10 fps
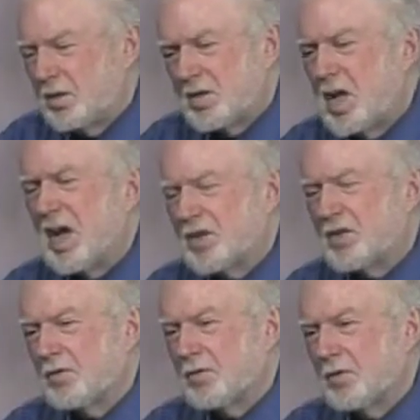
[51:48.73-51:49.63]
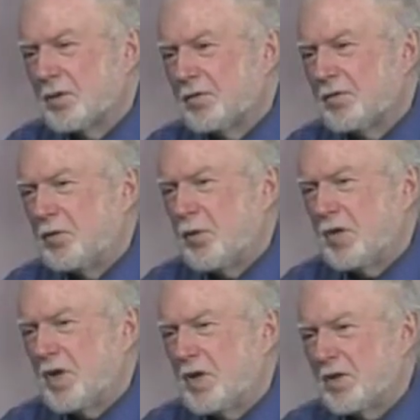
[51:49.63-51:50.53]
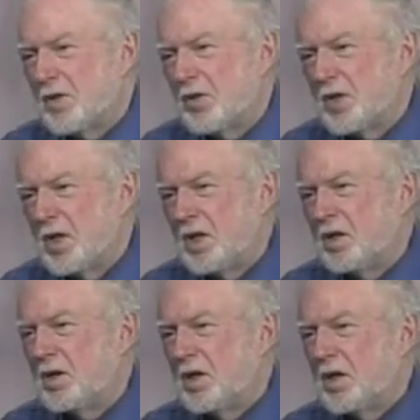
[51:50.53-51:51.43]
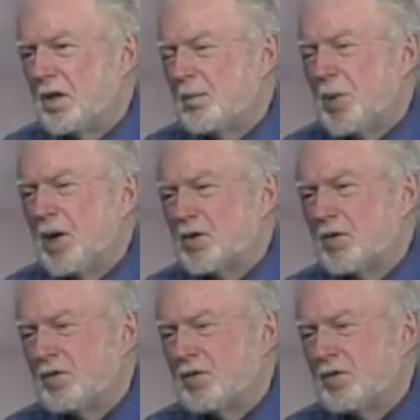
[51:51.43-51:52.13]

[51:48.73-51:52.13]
test for the thirteen uh, pairs of